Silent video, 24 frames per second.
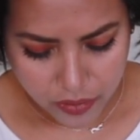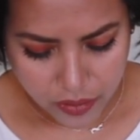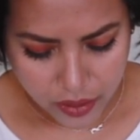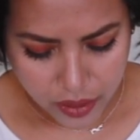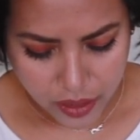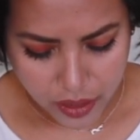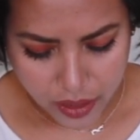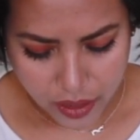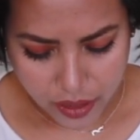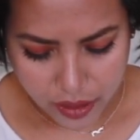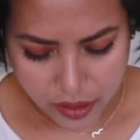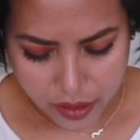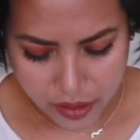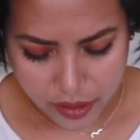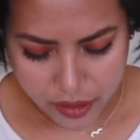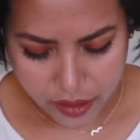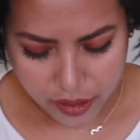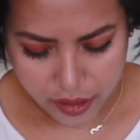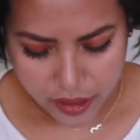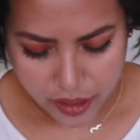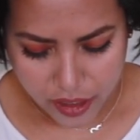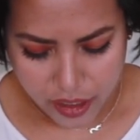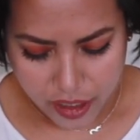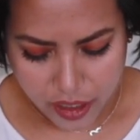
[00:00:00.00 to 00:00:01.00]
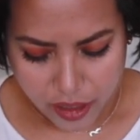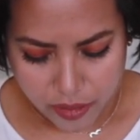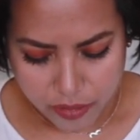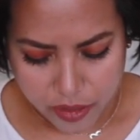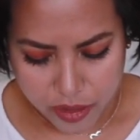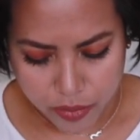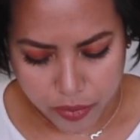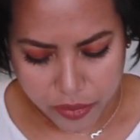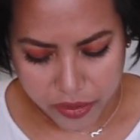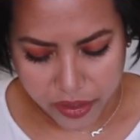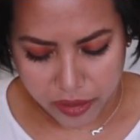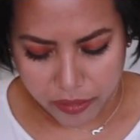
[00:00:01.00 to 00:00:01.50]
Okay,
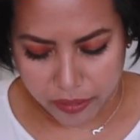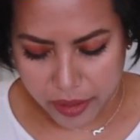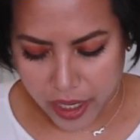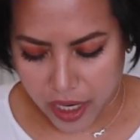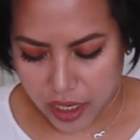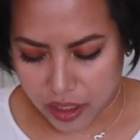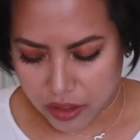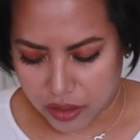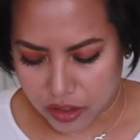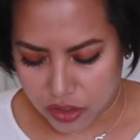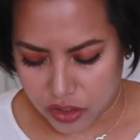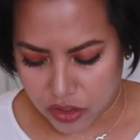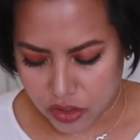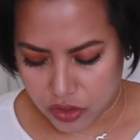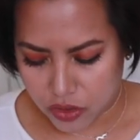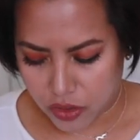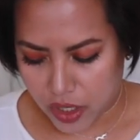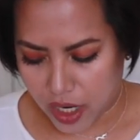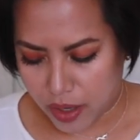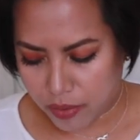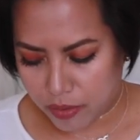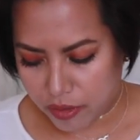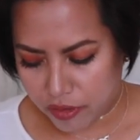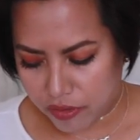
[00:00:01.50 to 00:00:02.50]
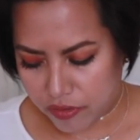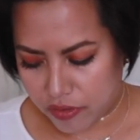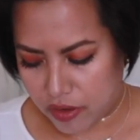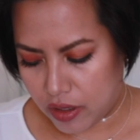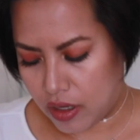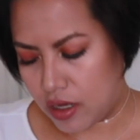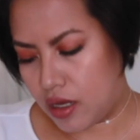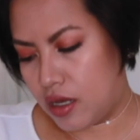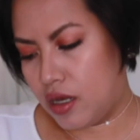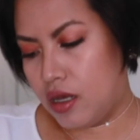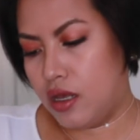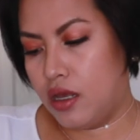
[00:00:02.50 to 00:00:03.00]
just putting back the strap of
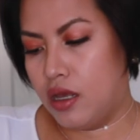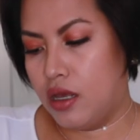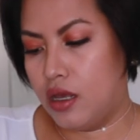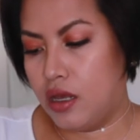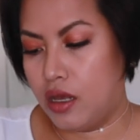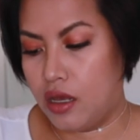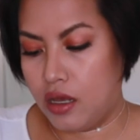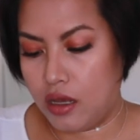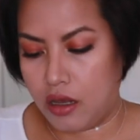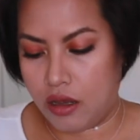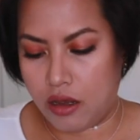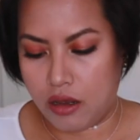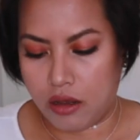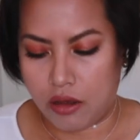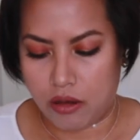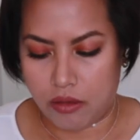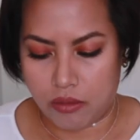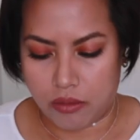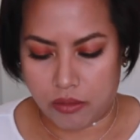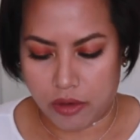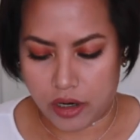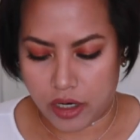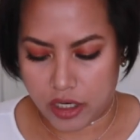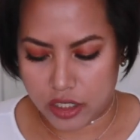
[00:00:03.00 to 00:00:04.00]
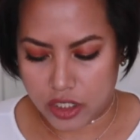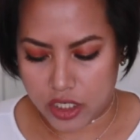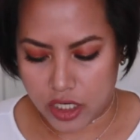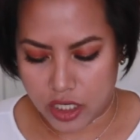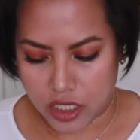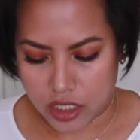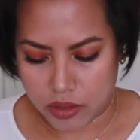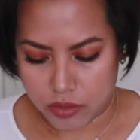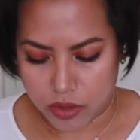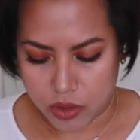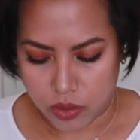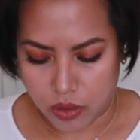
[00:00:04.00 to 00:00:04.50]
the Marc
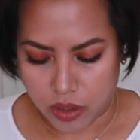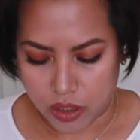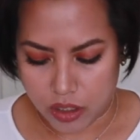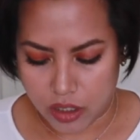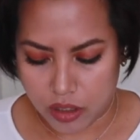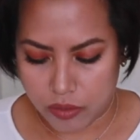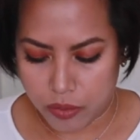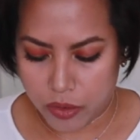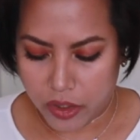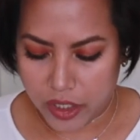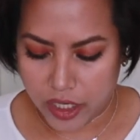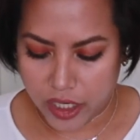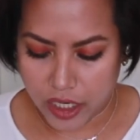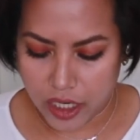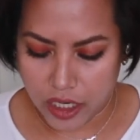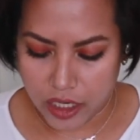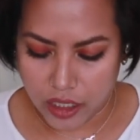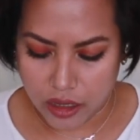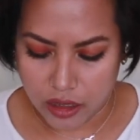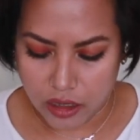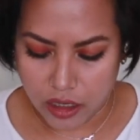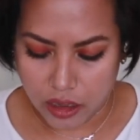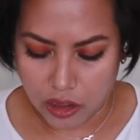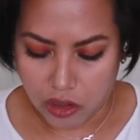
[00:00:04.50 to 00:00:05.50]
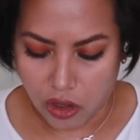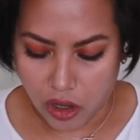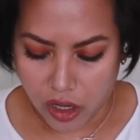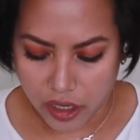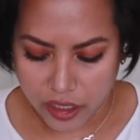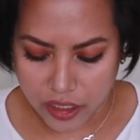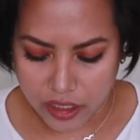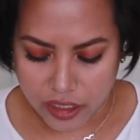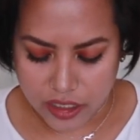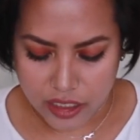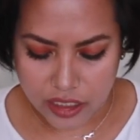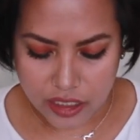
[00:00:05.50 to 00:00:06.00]
Jacobs one and putting it in the
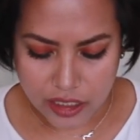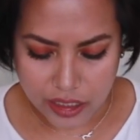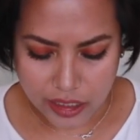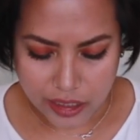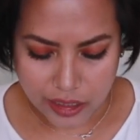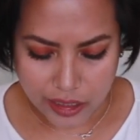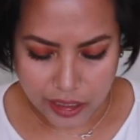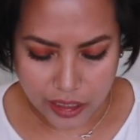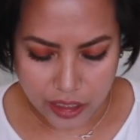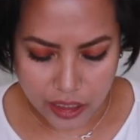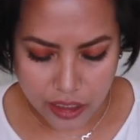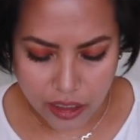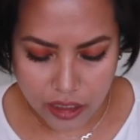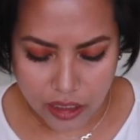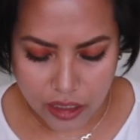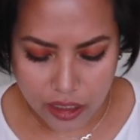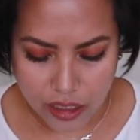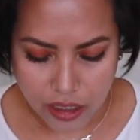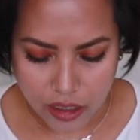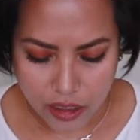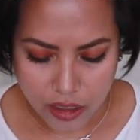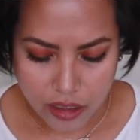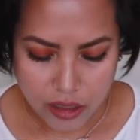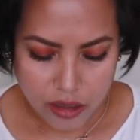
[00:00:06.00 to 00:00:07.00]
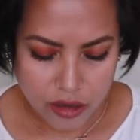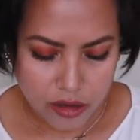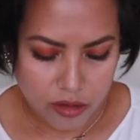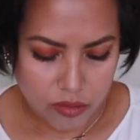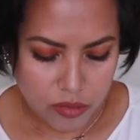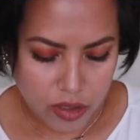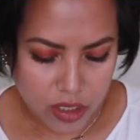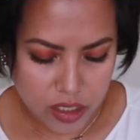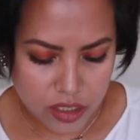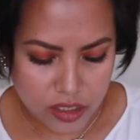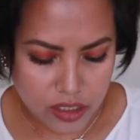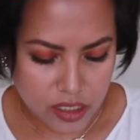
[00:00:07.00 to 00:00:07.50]
longest length,
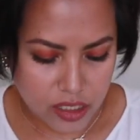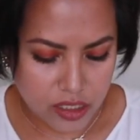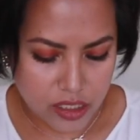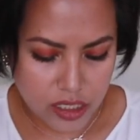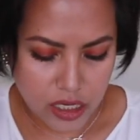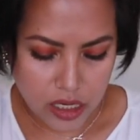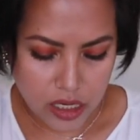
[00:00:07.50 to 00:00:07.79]
because that's